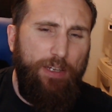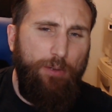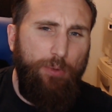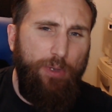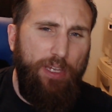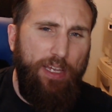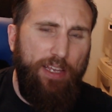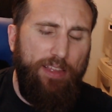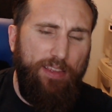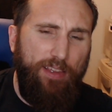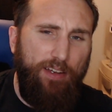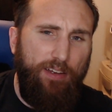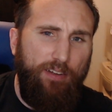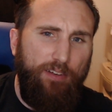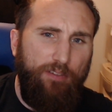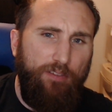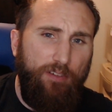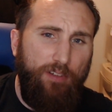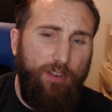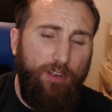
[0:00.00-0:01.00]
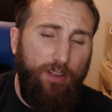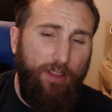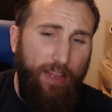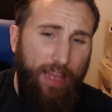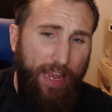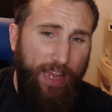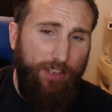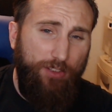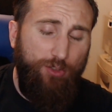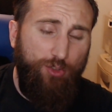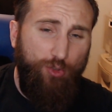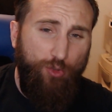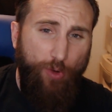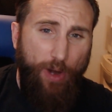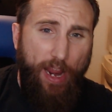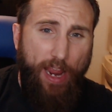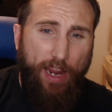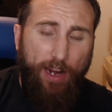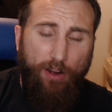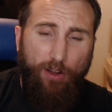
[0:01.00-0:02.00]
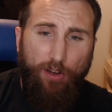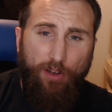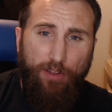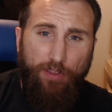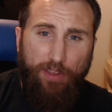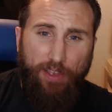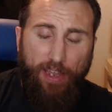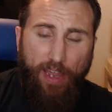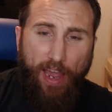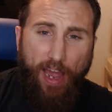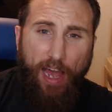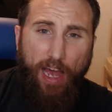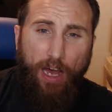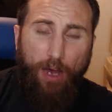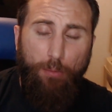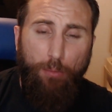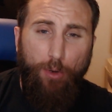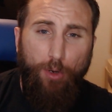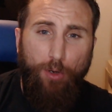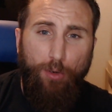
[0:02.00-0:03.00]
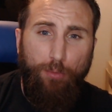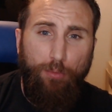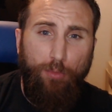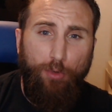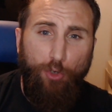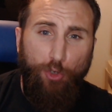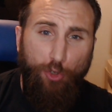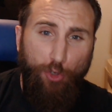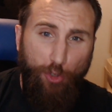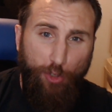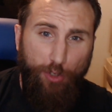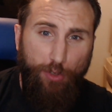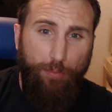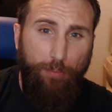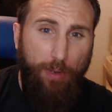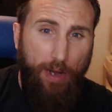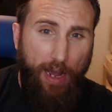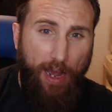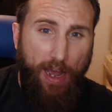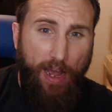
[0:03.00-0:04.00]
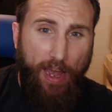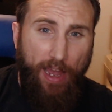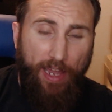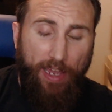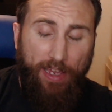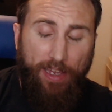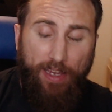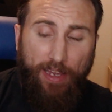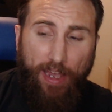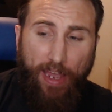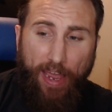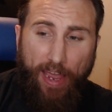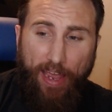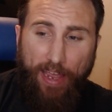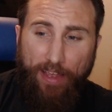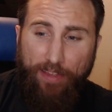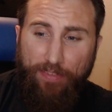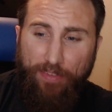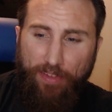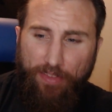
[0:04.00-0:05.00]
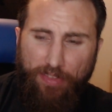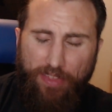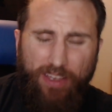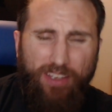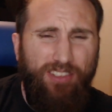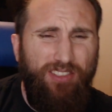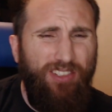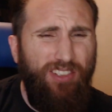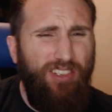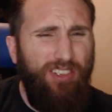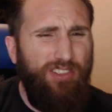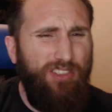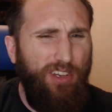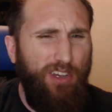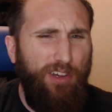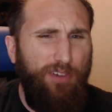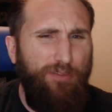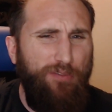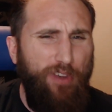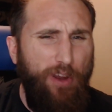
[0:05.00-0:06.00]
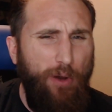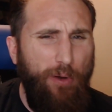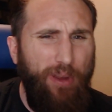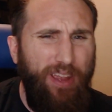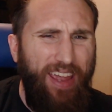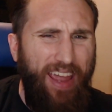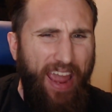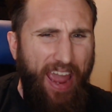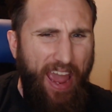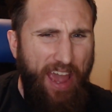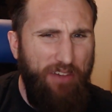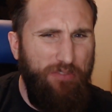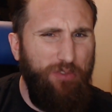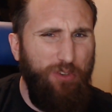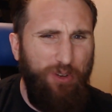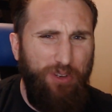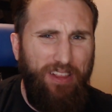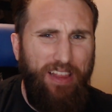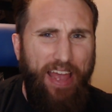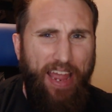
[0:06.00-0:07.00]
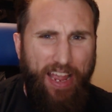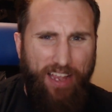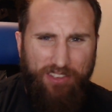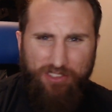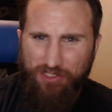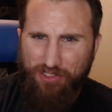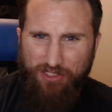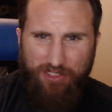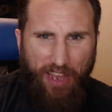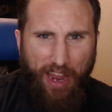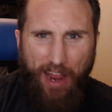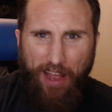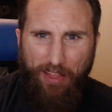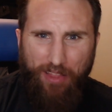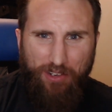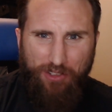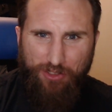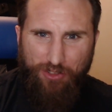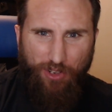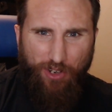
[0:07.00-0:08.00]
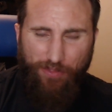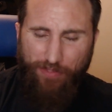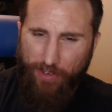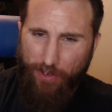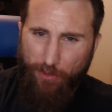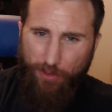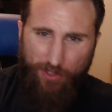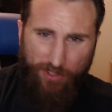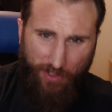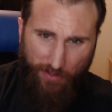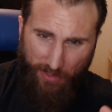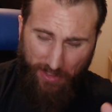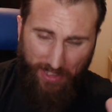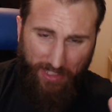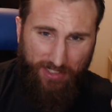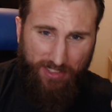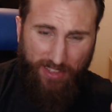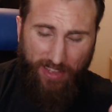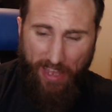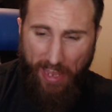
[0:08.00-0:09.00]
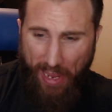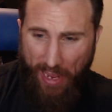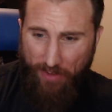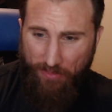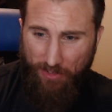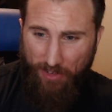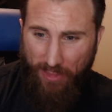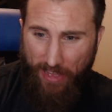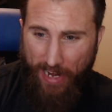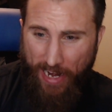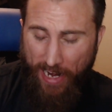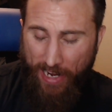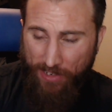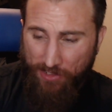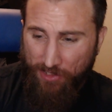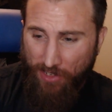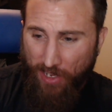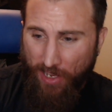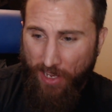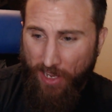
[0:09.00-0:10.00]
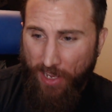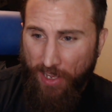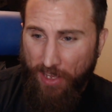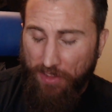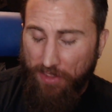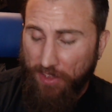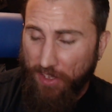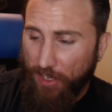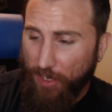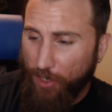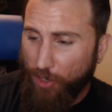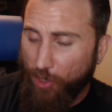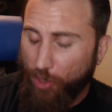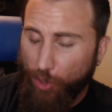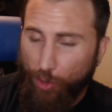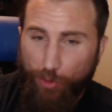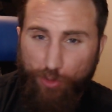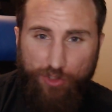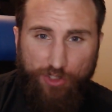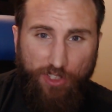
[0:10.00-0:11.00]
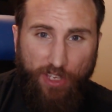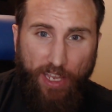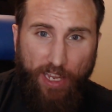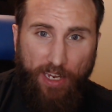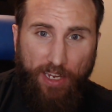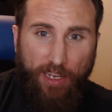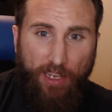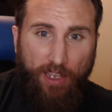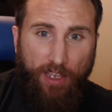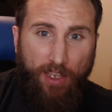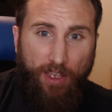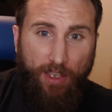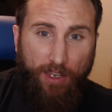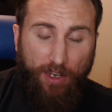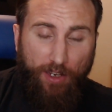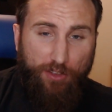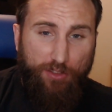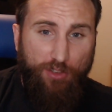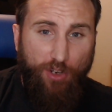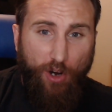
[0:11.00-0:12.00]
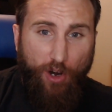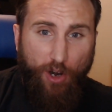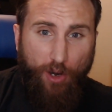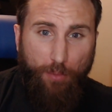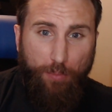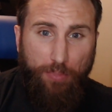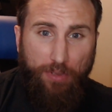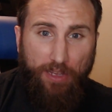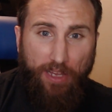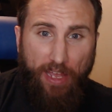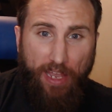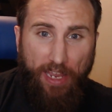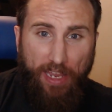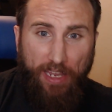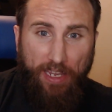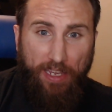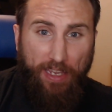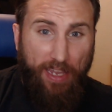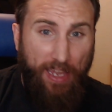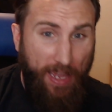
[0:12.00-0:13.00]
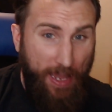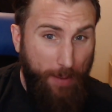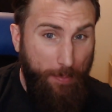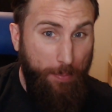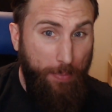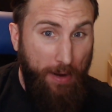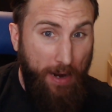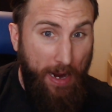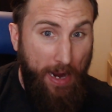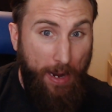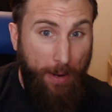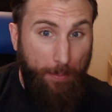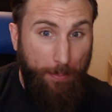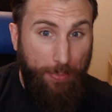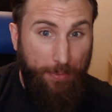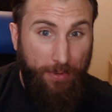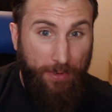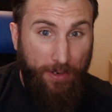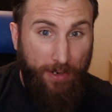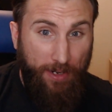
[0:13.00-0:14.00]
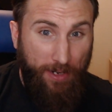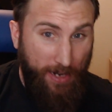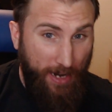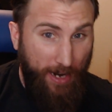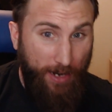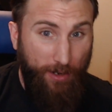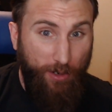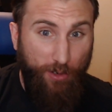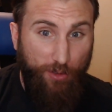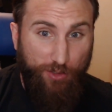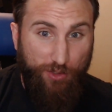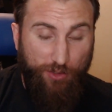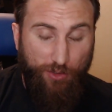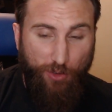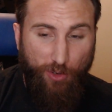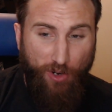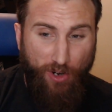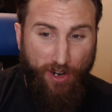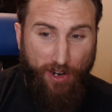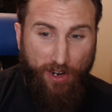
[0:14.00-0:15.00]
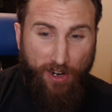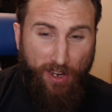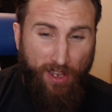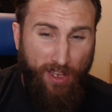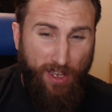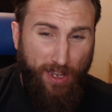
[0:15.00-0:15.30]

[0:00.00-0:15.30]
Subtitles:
we get the last track on the album, Goodbye. And this is a very Everlast stylish song. If anyone's ever listened to Everlast, the acoustic guitar playing hip hop connoisseur.